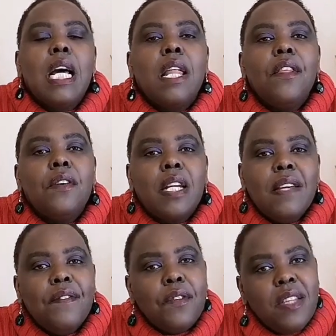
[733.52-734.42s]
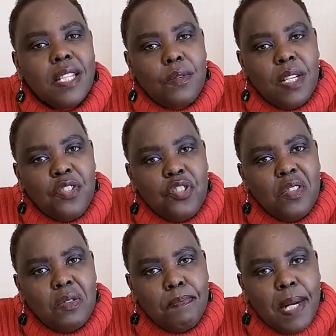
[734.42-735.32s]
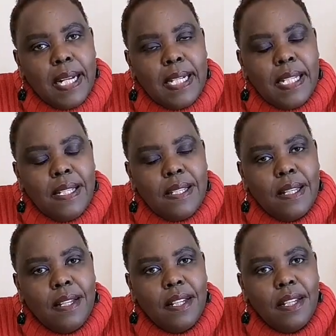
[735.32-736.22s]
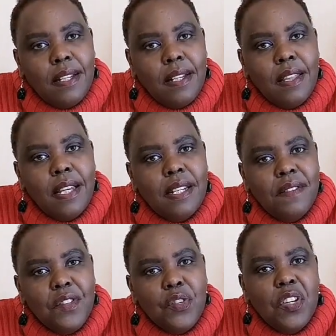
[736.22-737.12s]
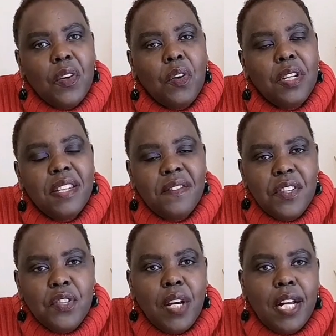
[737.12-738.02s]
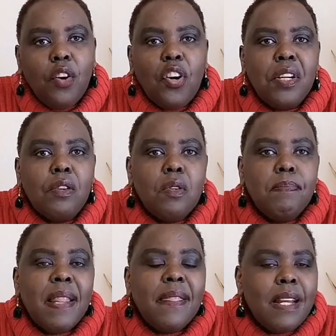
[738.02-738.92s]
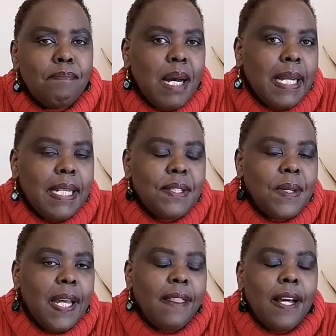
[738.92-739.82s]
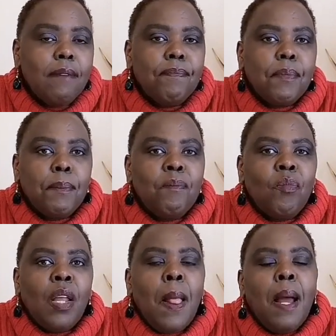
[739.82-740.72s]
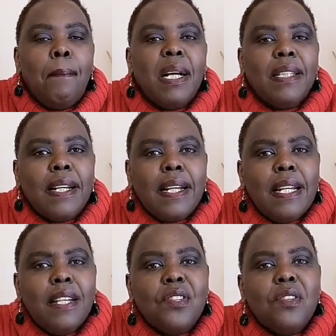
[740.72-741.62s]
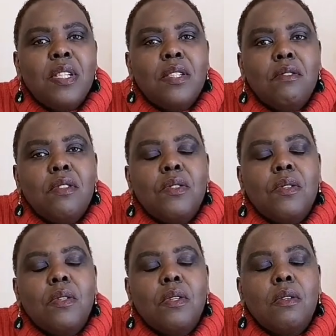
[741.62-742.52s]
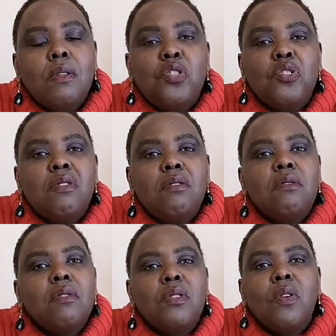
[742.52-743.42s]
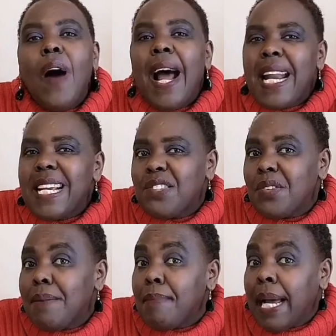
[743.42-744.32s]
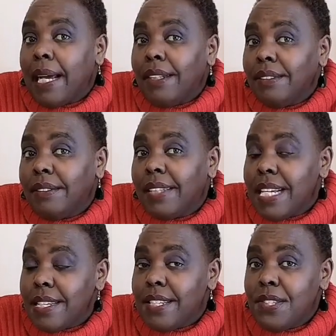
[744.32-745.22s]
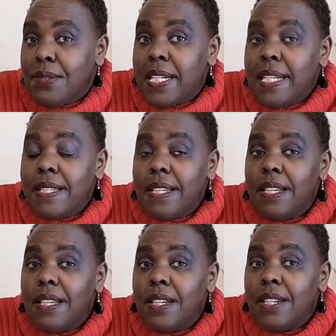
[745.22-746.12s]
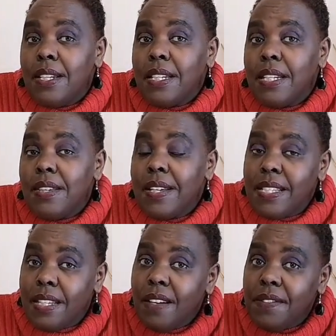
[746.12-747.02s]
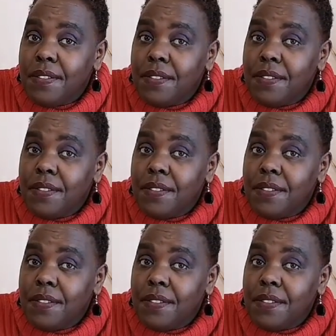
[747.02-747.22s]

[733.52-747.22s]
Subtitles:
they will give you this question to practice, either individually or in group, and then mark it together. But again, it's always good to go an extra mile as a student, yourself,